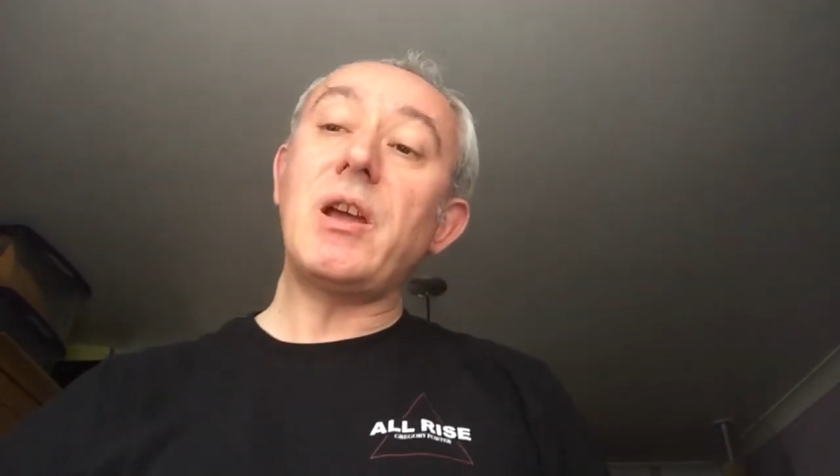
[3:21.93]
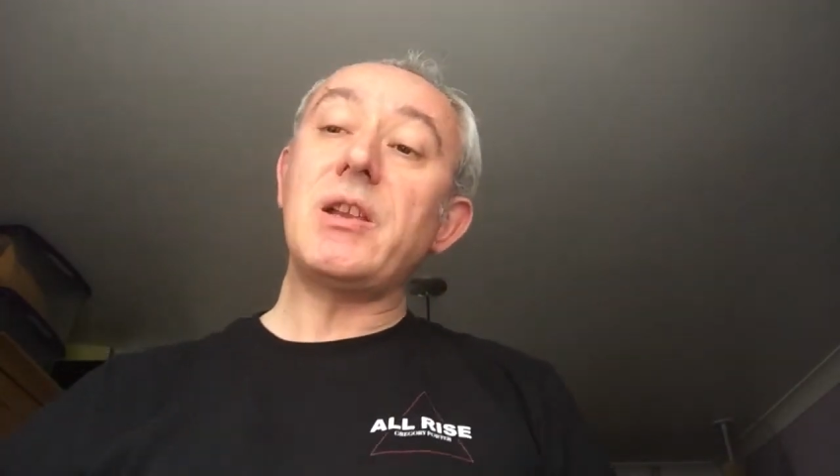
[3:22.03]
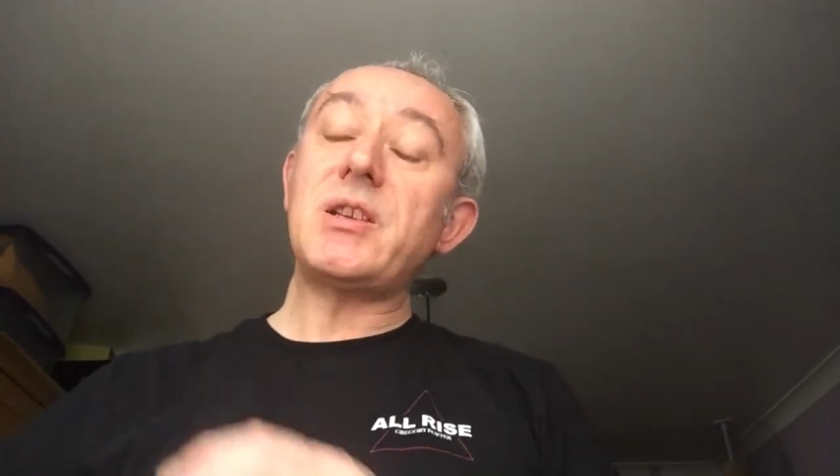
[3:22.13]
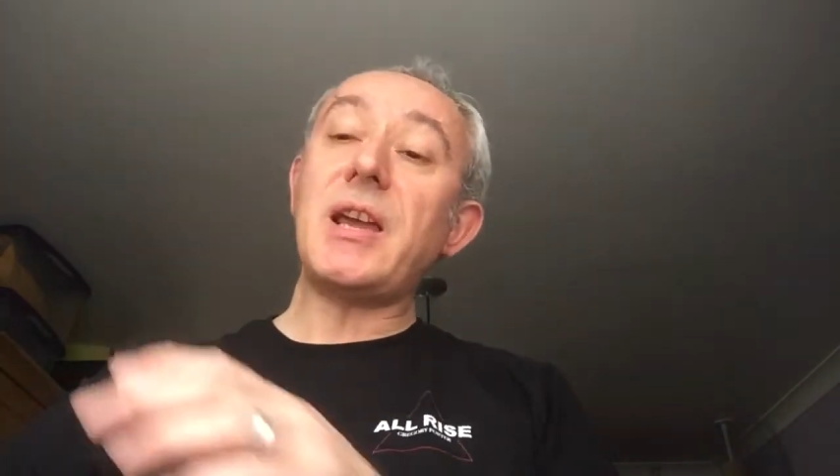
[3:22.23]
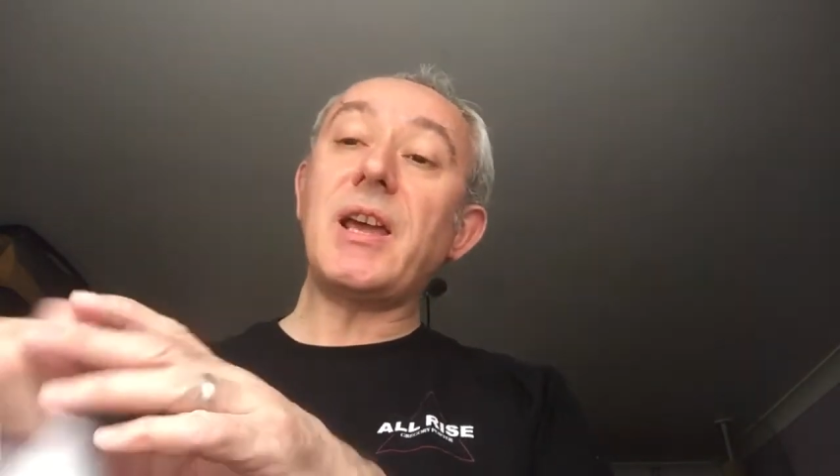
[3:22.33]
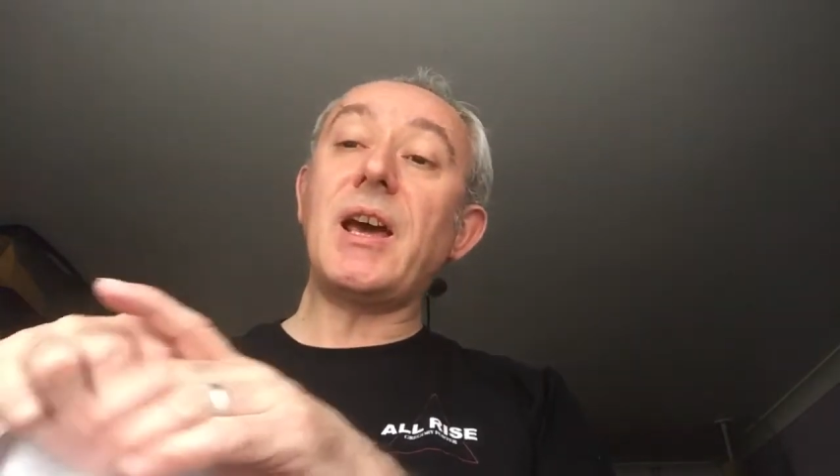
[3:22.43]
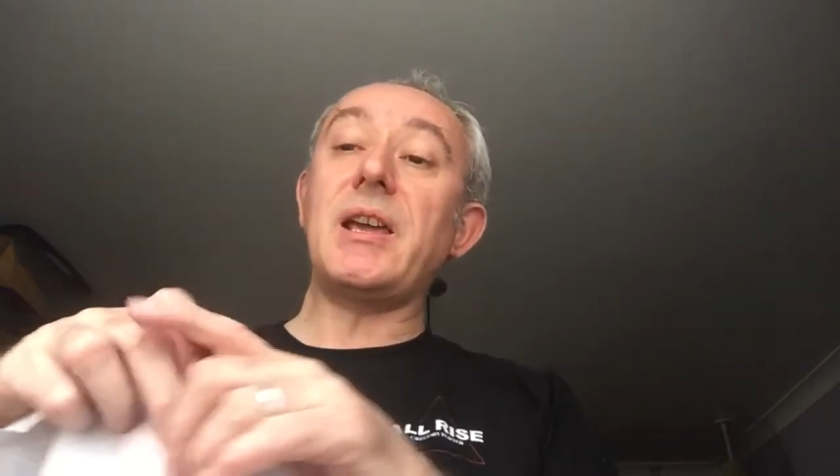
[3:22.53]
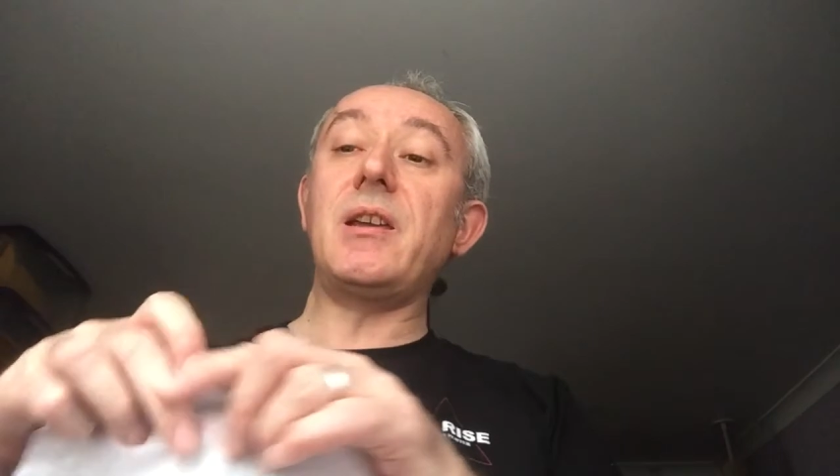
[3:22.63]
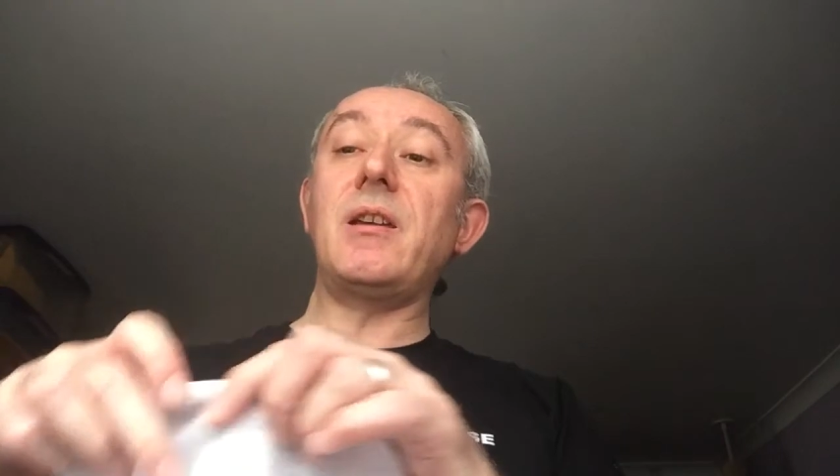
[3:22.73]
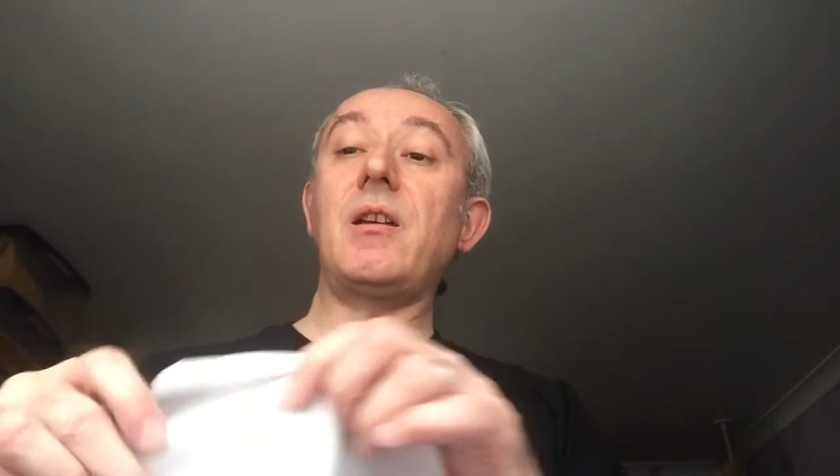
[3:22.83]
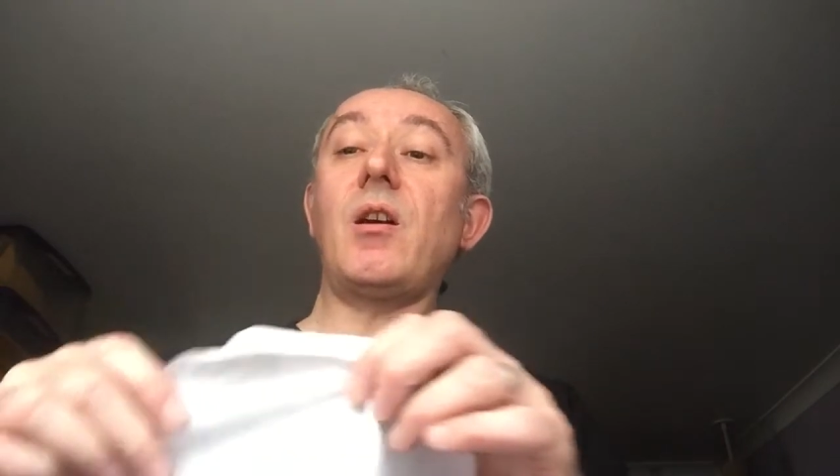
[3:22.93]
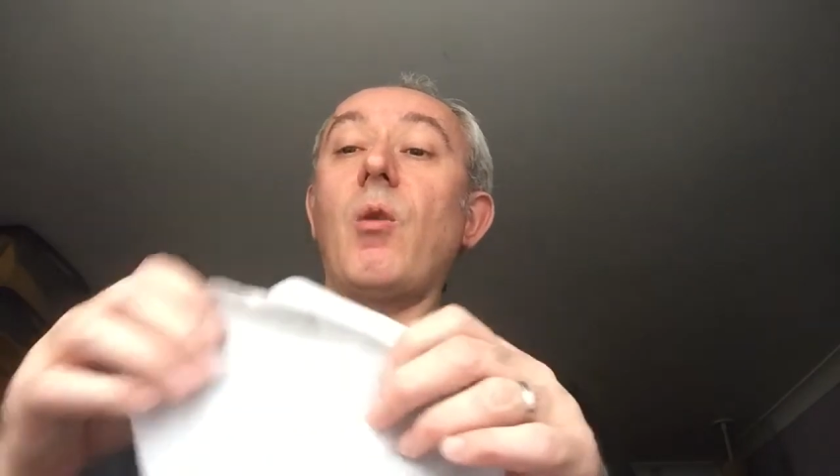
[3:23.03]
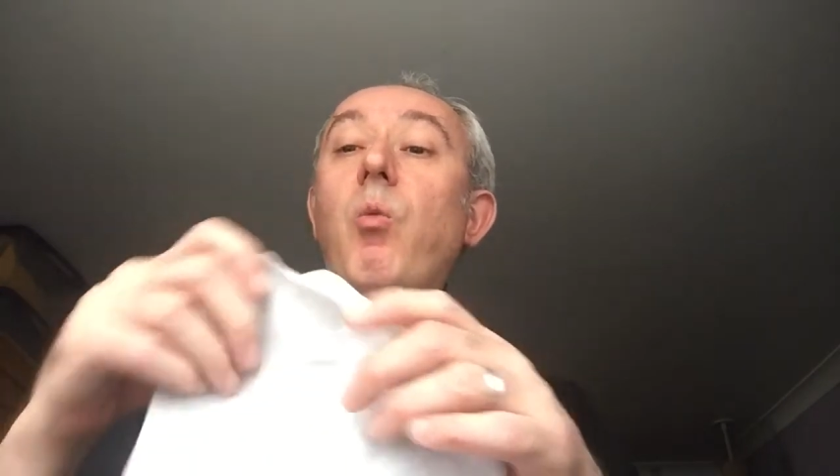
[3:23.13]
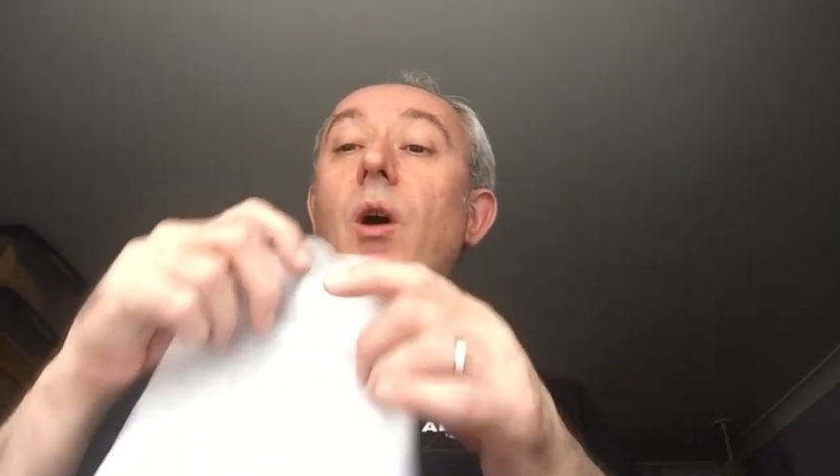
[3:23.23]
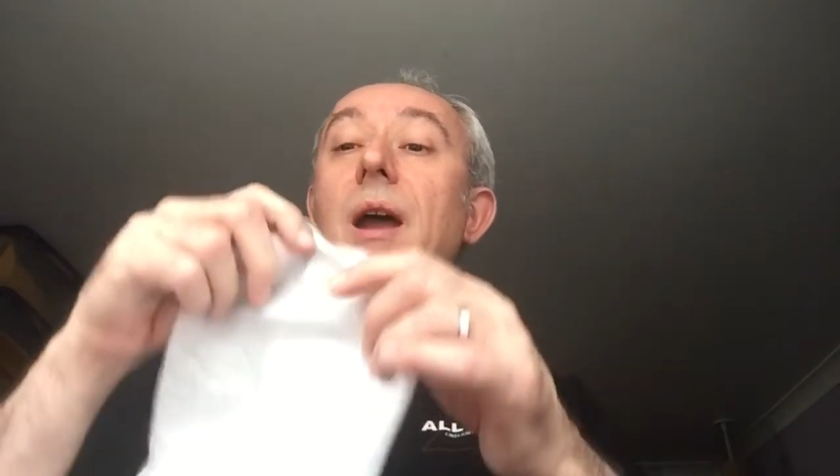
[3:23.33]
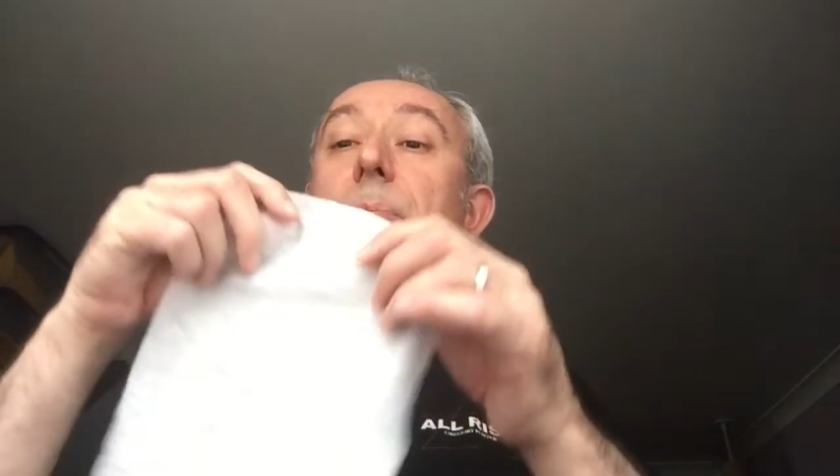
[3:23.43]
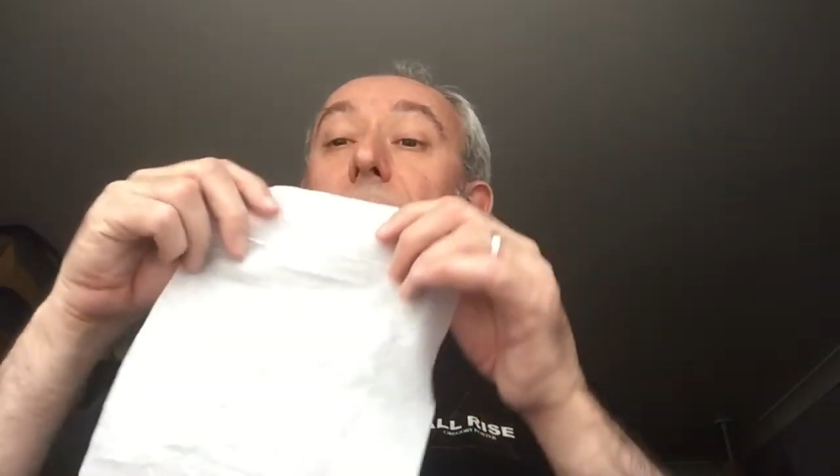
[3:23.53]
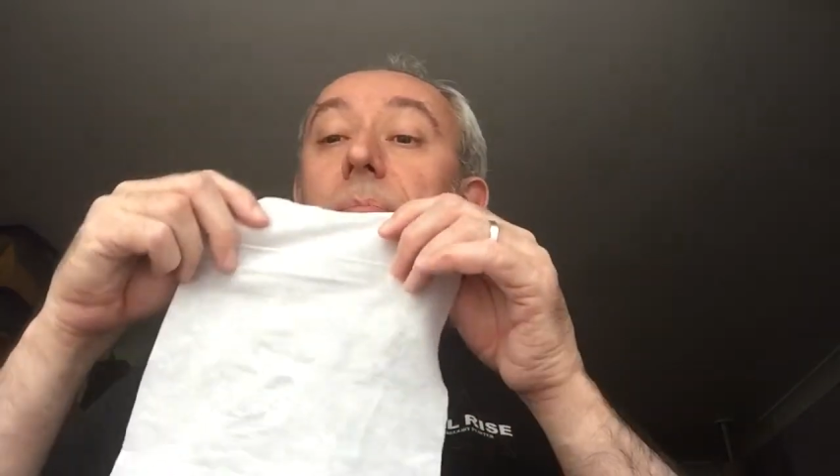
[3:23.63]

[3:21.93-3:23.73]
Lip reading: take a wipe,